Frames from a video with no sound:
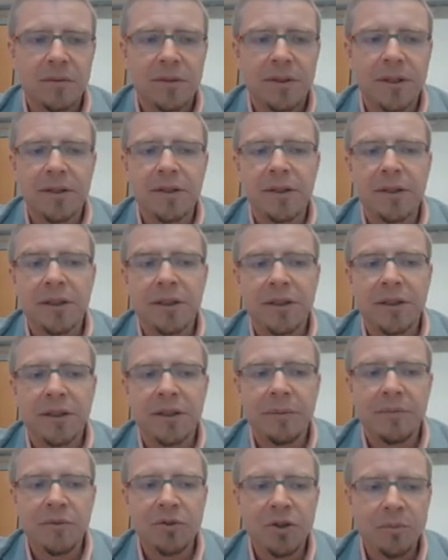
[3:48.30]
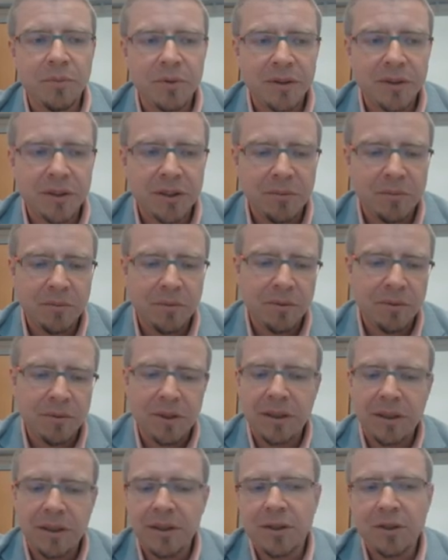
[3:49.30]
and then the same triple symbol,
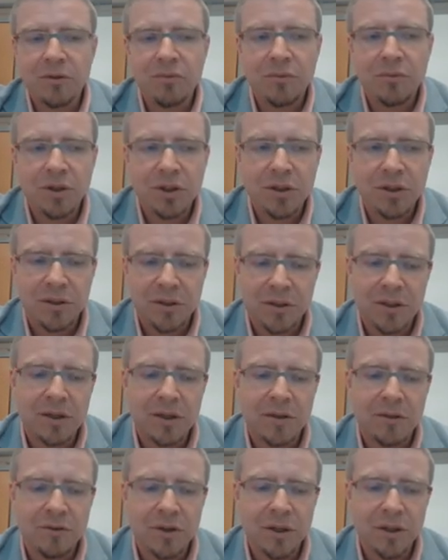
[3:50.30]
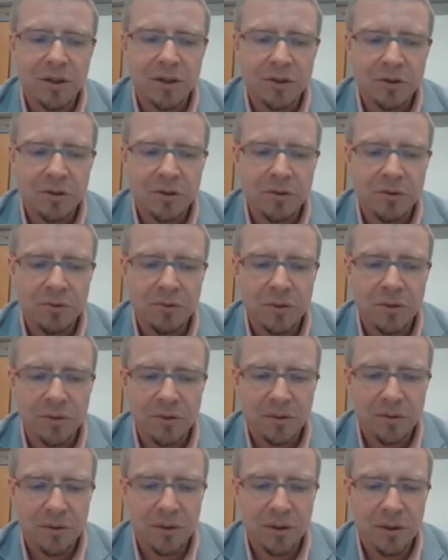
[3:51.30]
and then you just start writing the code.
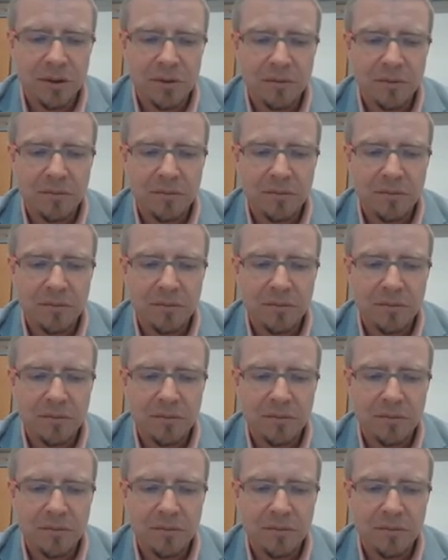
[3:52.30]
Right?